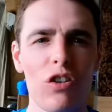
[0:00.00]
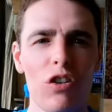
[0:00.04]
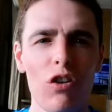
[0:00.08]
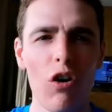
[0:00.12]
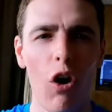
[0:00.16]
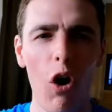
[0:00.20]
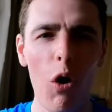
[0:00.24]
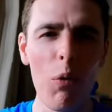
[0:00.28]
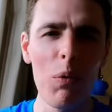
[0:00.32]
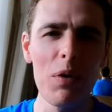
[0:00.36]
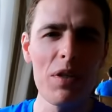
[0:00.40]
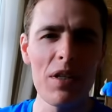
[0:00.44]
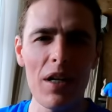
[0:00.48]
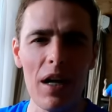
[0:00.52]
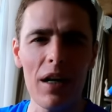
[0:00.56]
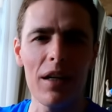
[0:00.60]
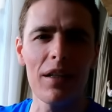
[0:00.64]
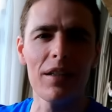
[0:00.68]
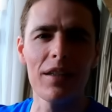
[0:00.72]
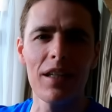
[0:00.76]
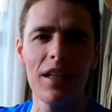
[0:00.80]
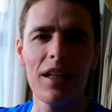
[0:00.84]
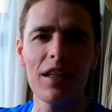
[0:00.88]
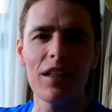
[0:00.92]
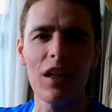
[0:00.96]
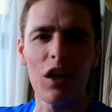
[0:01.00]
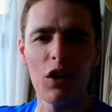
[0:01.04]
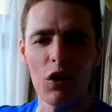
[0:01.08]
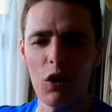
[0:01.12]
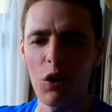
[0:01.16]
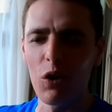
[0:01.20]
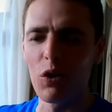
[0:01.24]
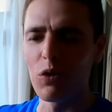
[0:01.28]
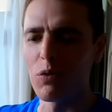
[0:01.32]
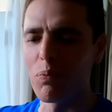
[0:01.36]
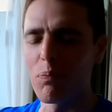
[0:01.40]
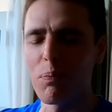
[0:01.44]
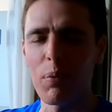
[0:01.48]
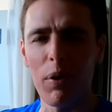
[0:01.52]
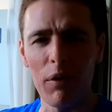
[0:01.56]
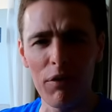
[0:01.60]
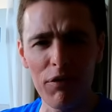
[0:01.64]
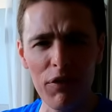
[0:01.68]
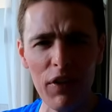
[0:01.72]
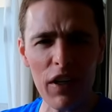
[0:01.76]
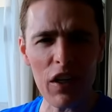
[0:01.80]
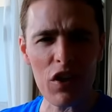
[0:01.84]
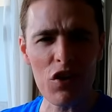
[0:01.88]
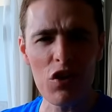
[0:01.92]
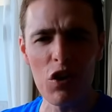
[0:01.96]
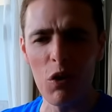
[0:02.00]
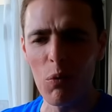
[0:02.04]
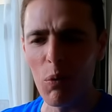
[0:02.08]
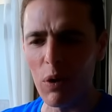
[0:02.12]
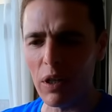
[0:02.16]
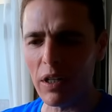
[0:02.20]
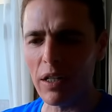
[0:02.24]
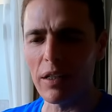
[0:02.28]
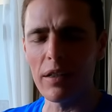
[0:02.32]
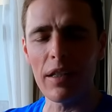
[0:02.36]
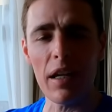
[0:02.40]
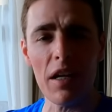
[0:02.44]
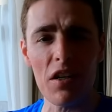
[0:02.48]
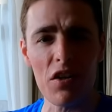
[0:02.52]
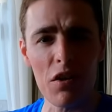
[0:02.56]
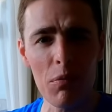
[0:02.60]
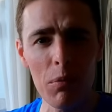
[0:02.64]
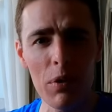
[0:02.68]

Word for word: you're always guaranteed a good professional working desk,